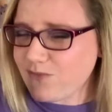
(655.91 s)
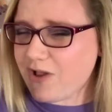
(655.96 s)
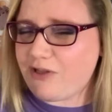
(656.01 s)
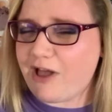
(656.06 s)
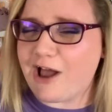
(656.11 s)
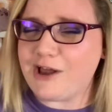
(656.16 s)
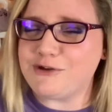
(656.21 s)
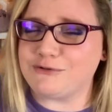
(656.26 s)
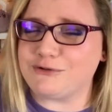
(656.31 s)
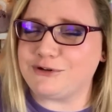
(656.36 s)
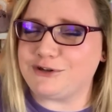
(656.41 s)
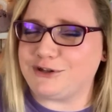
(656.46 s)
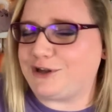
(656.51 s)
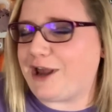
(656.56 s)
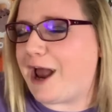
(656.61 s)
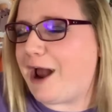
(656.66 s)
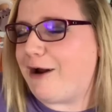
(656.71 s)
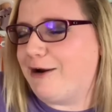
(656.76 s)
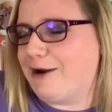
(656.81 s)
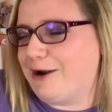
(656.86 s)
that is really
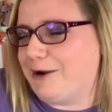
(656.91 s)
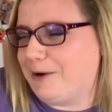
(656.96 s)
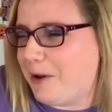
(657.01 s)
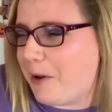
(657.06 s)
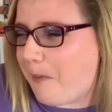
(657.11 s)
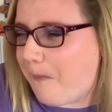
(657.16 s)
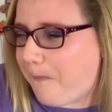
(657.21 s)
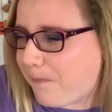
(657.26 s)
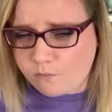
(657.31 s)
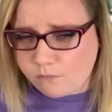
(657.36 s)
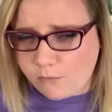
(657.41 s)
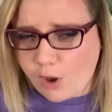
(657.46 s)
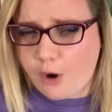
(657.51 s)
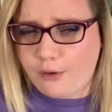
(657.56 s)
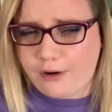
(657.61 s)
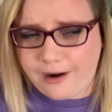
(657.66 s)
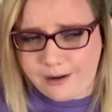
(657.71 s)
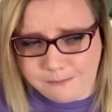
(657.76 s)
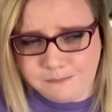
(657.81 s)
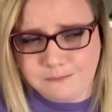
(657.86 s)
sour. Okay.
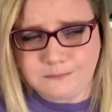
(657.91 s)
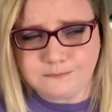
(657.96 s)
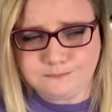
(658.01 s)
Ooh,